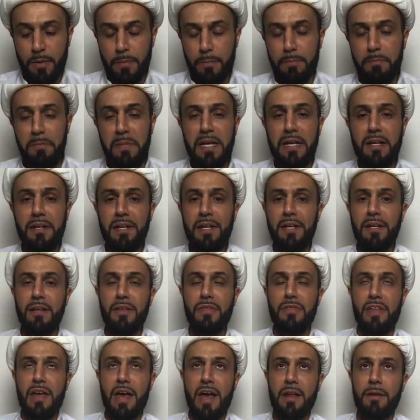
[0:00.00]
Meaning
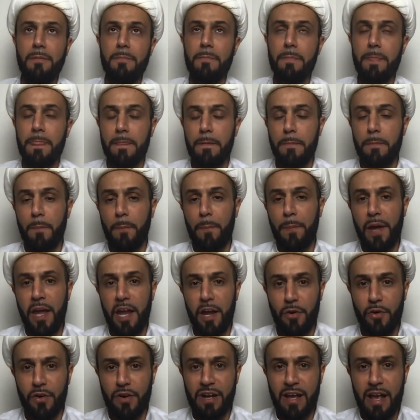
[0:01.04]
that
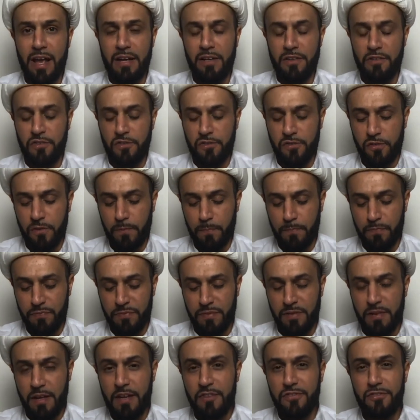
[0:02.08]
paradise
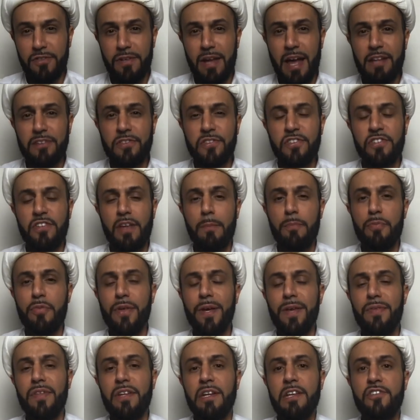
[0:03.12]
is not
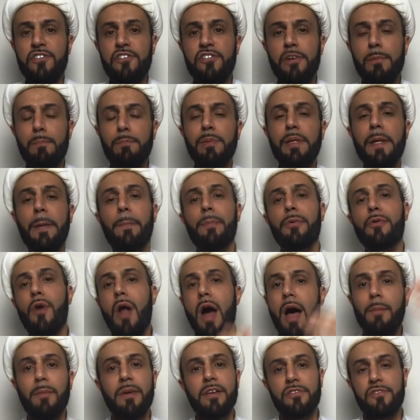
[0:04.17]
something that is simply
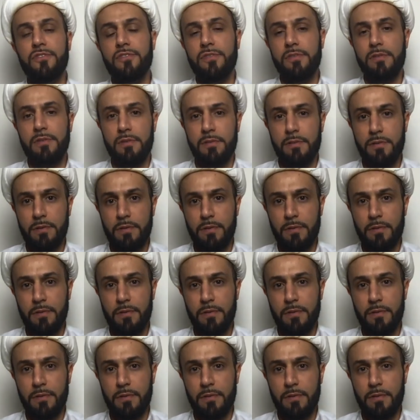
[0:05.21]
promised.